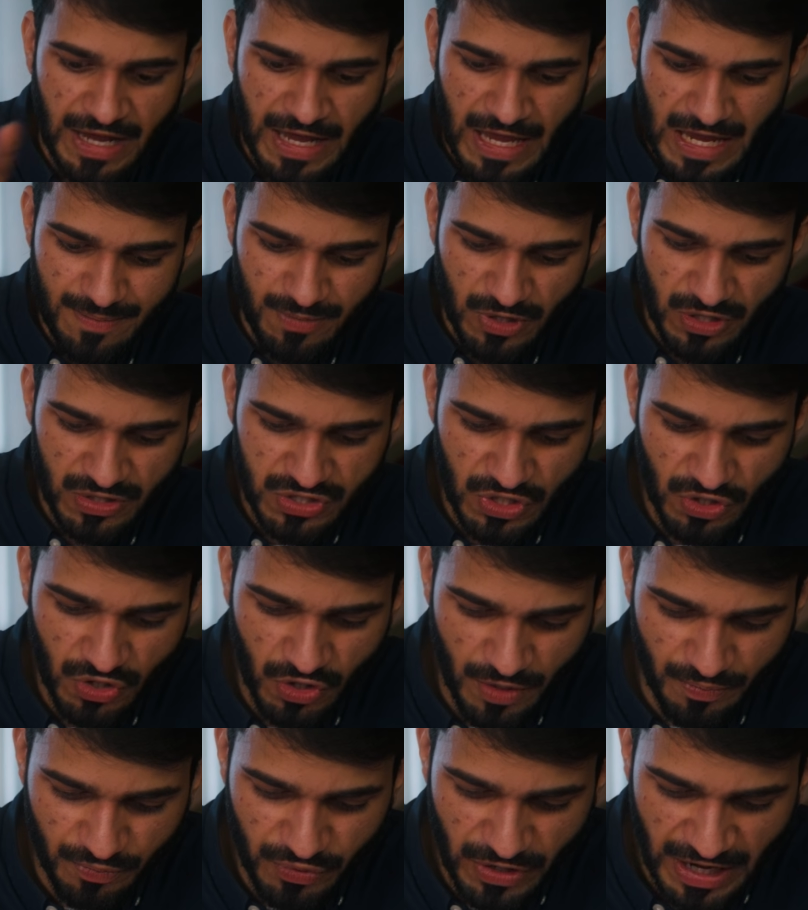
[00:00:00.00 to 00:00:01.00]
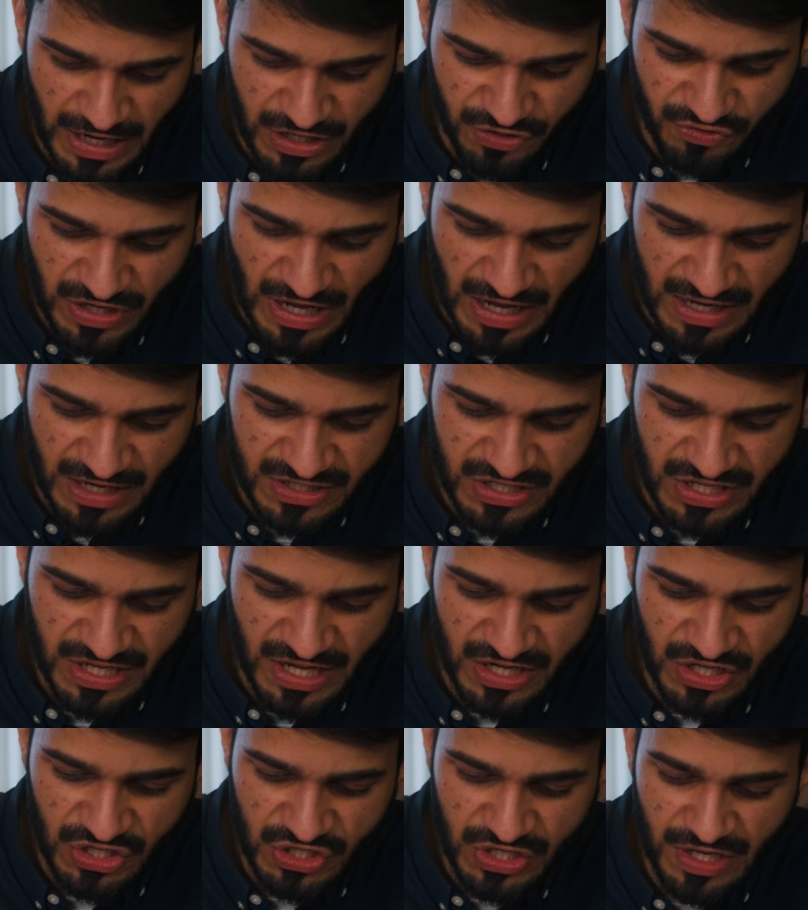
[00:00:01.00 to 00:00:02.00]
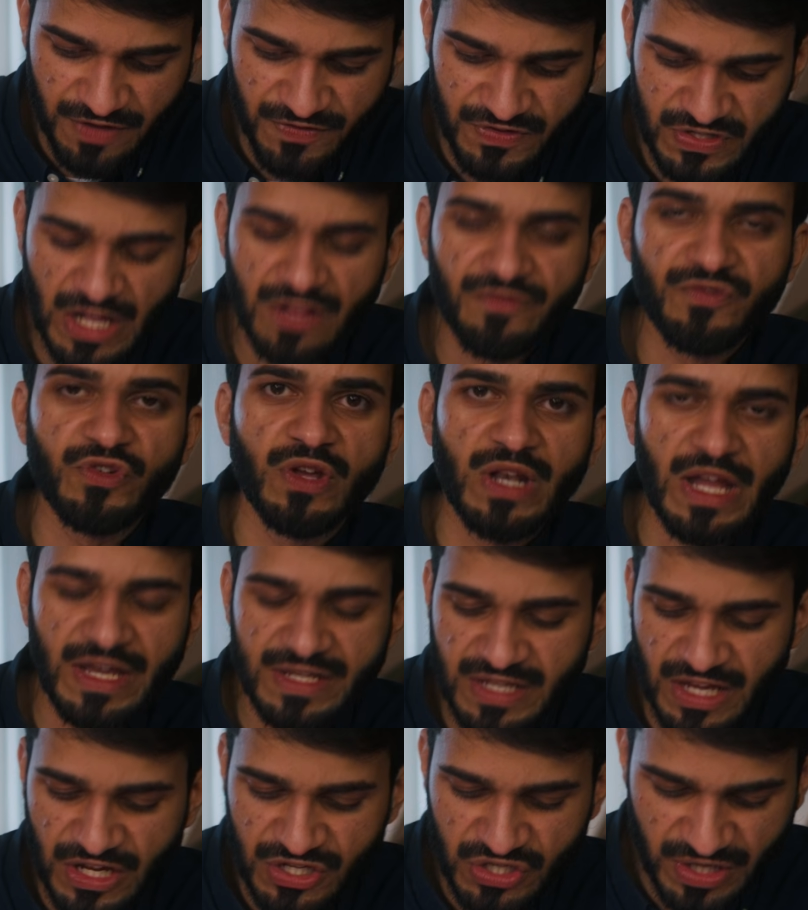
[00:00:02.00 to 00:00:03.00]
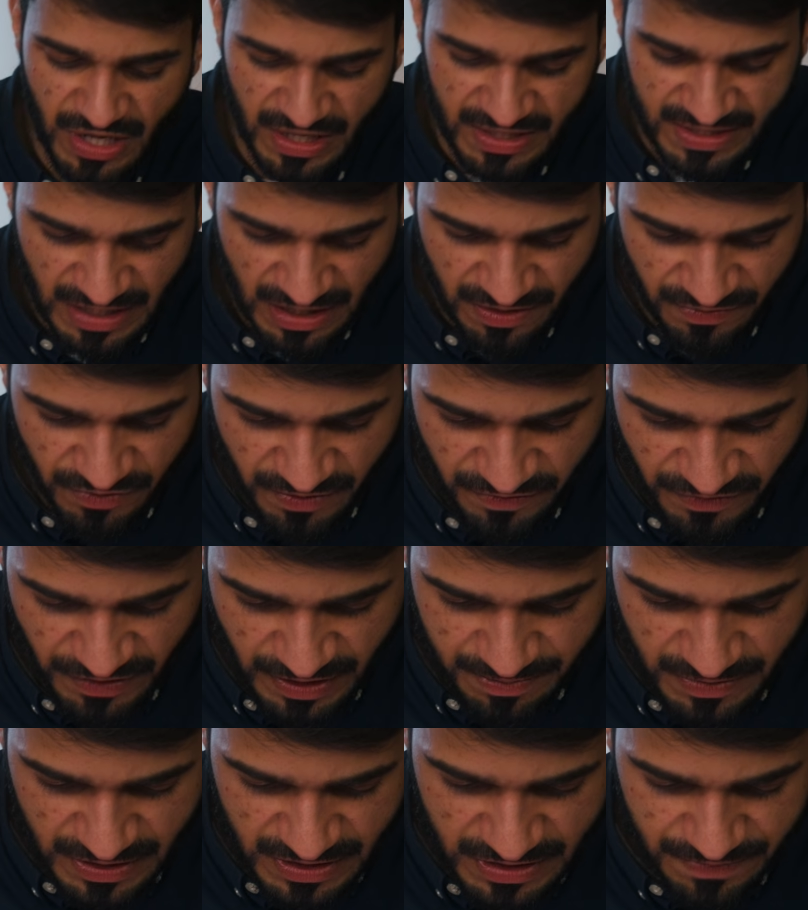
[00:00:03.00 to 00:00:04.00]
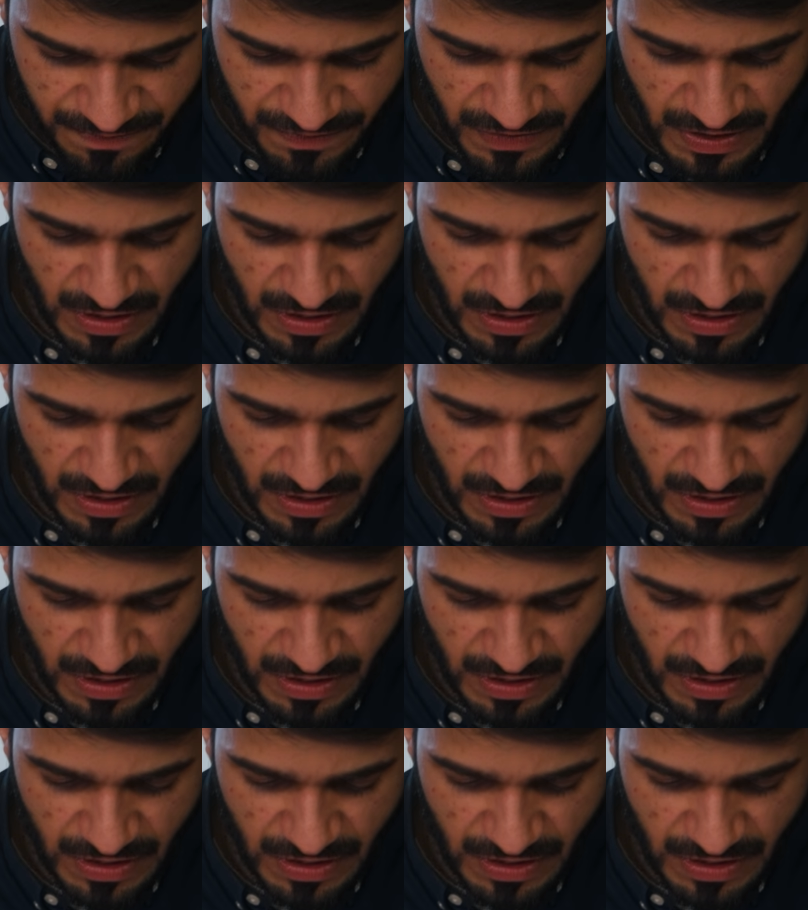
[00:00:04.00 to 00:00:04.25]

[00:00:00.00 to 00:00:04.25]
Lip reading: able to comprehend reality and achieve self-realization and self-fulfillment.